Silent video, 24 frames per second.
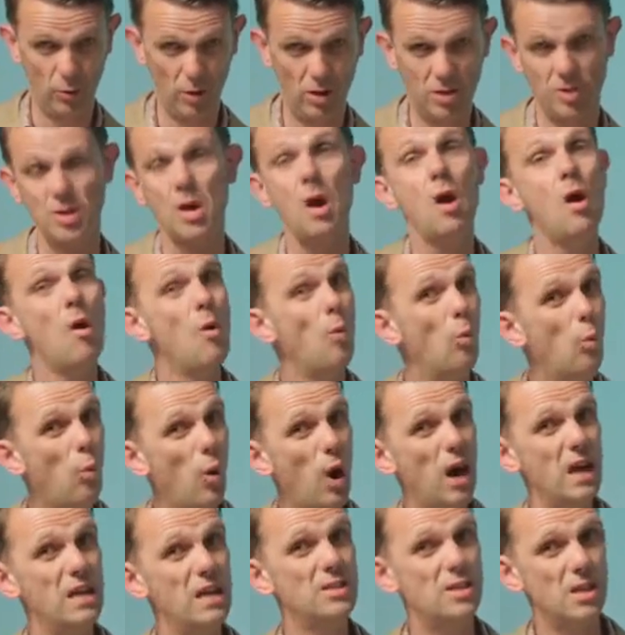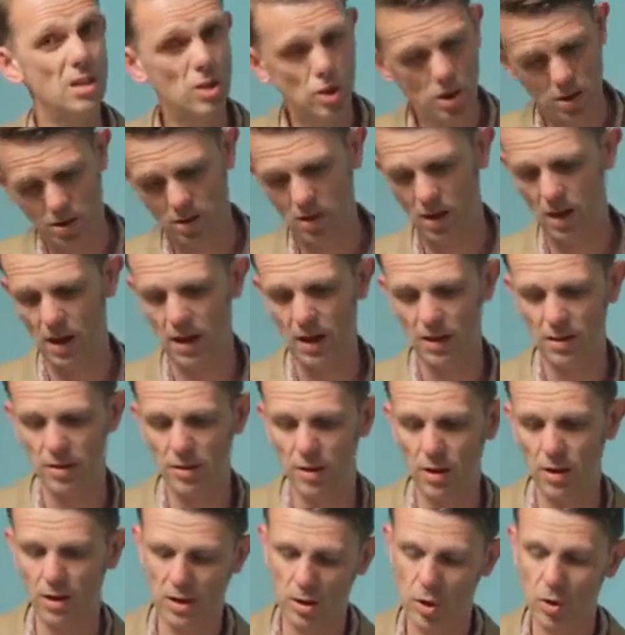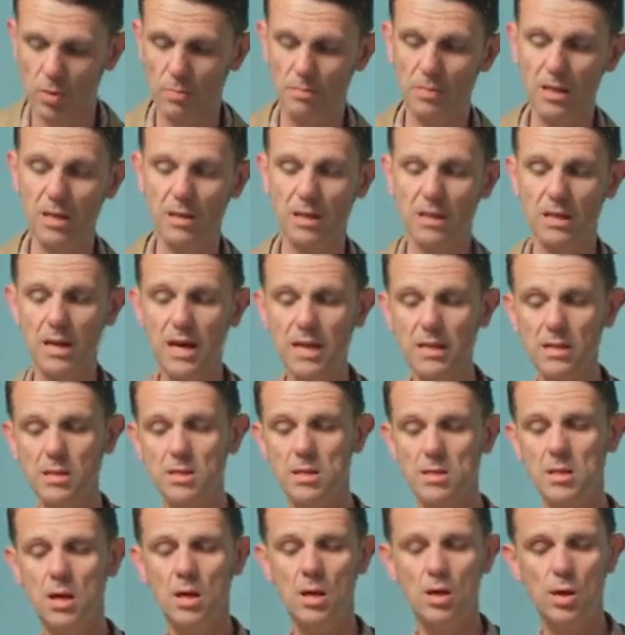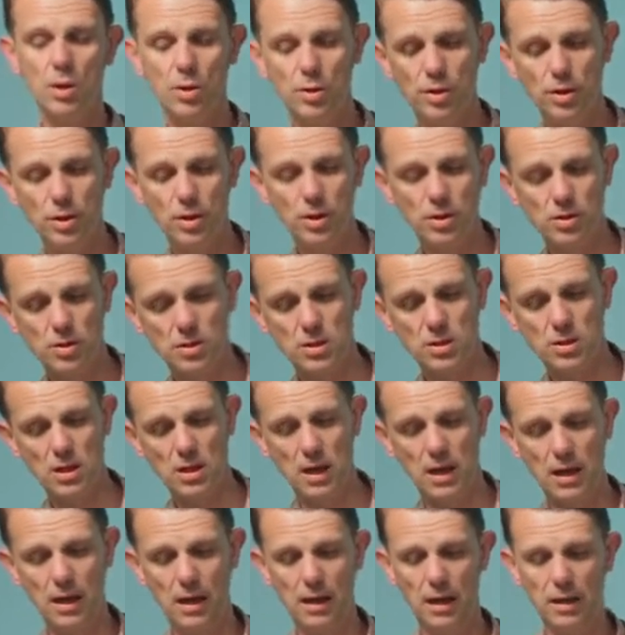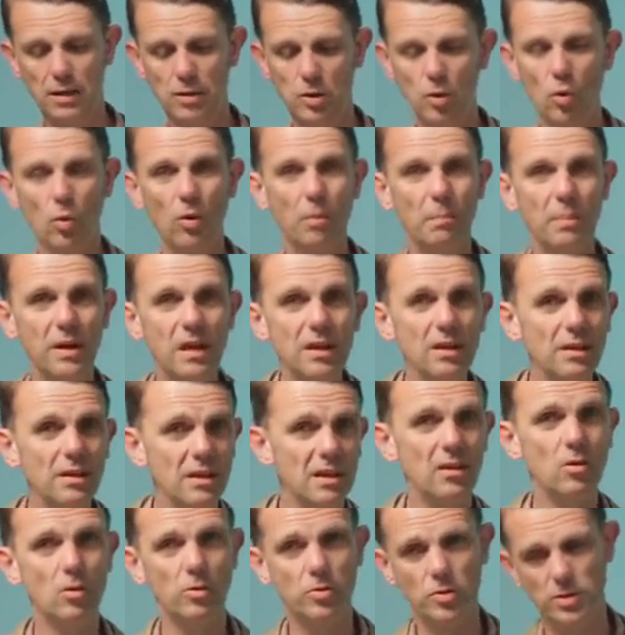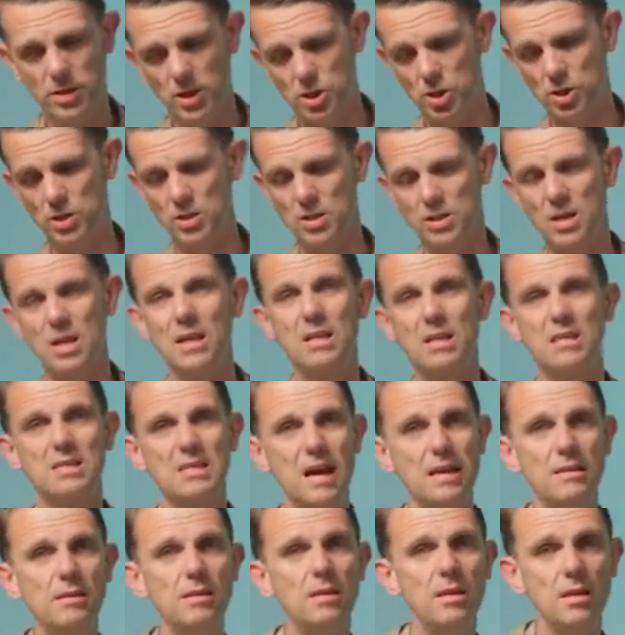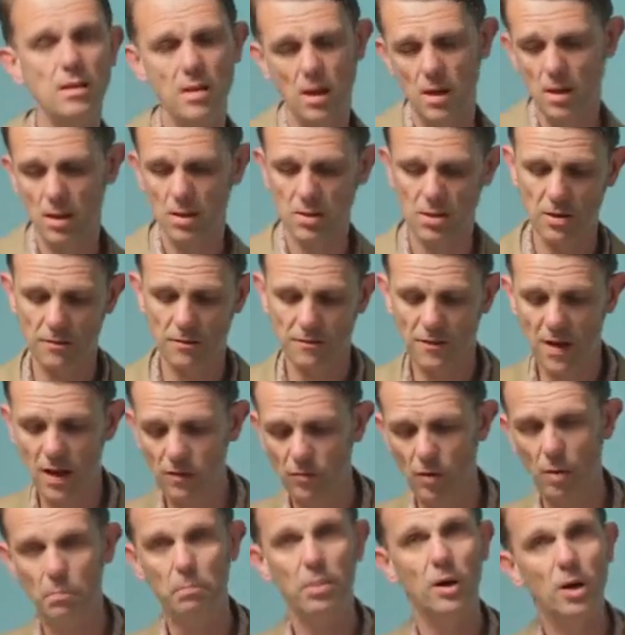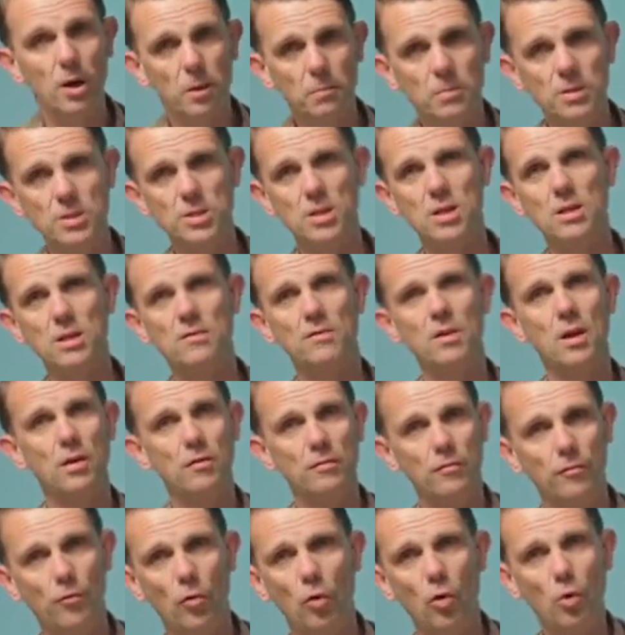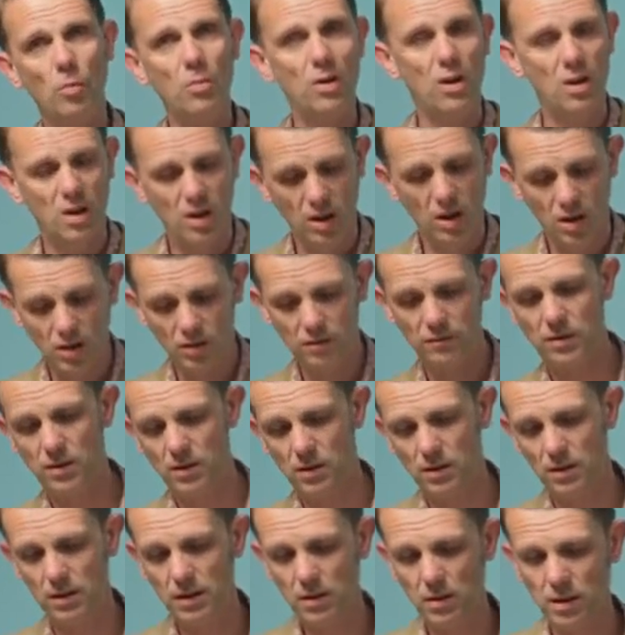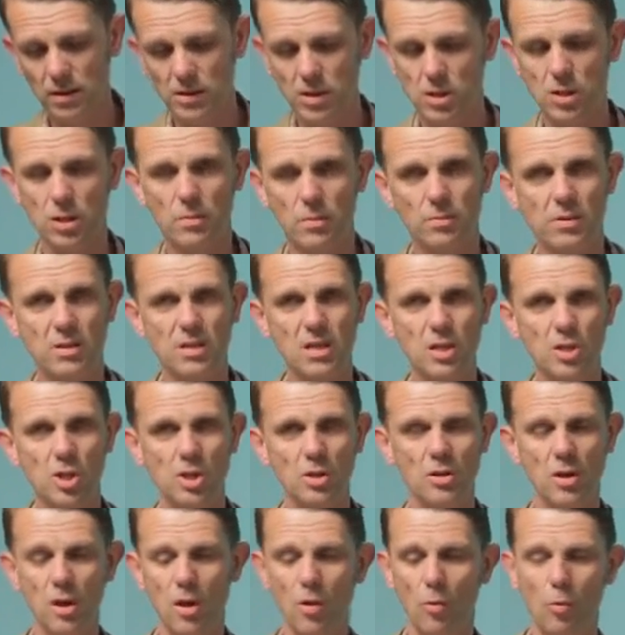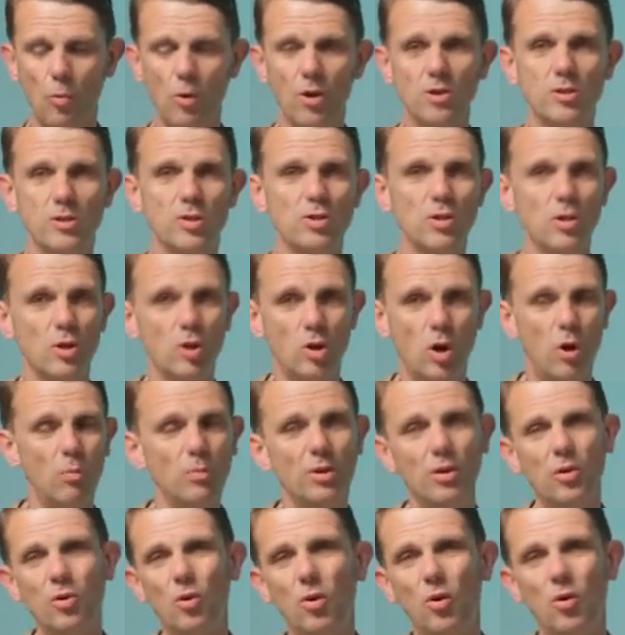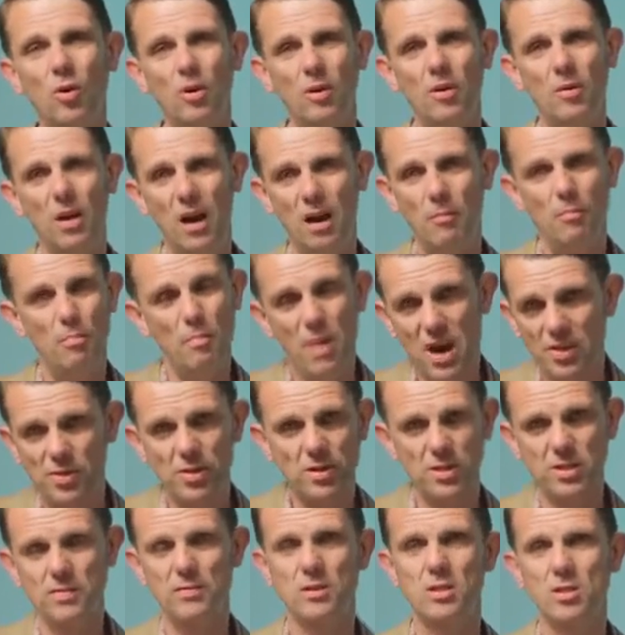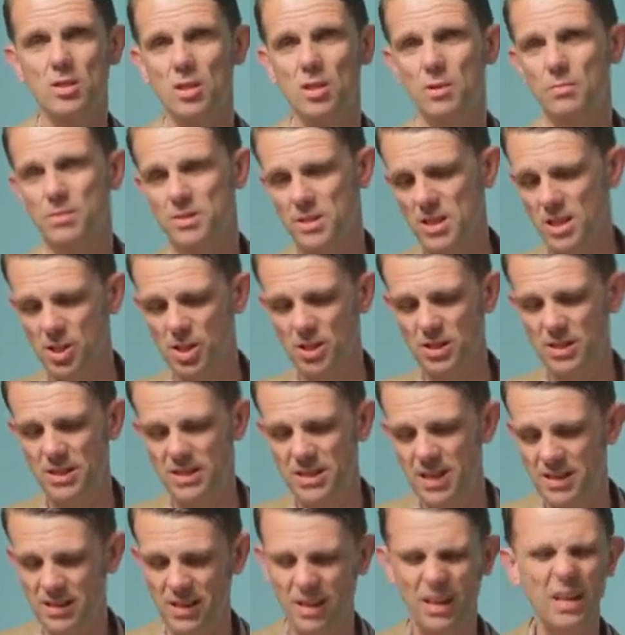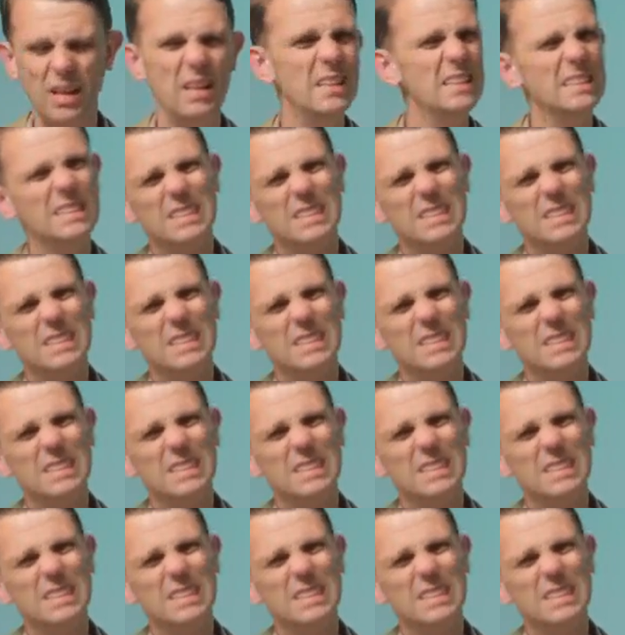other words, why is it that it should be the case that European legal traditions tended to favour a purposive form of legal interpretation, whereas common law methods of interpretation didn't.